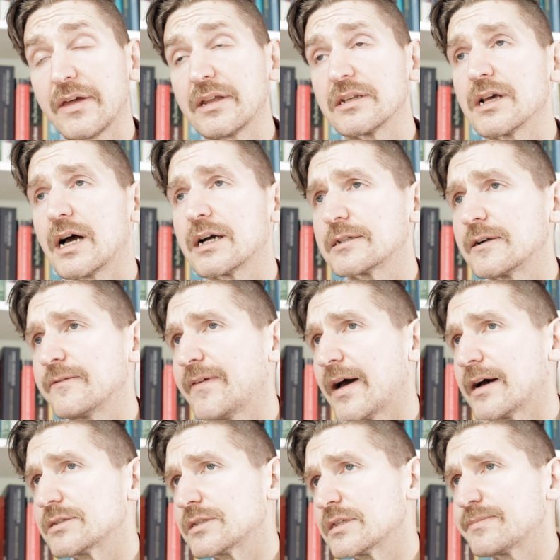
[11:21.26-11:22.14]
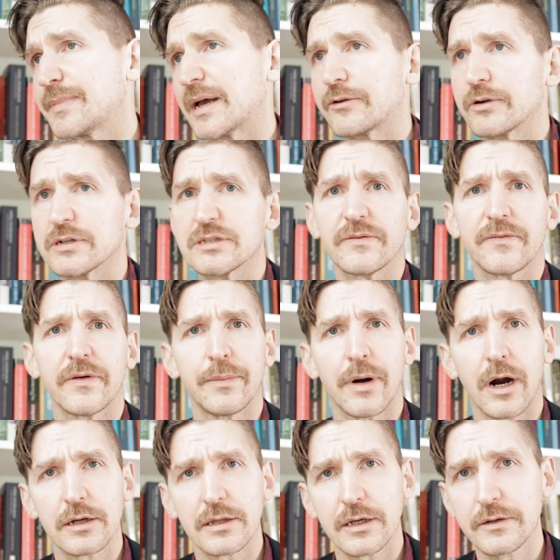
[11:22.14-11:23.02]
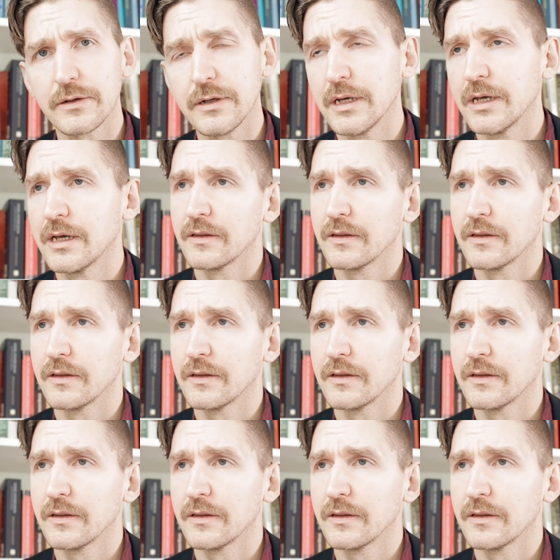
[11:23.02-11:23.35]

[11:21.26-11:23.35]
I think Dr. Faustus by Christopher Marlowe,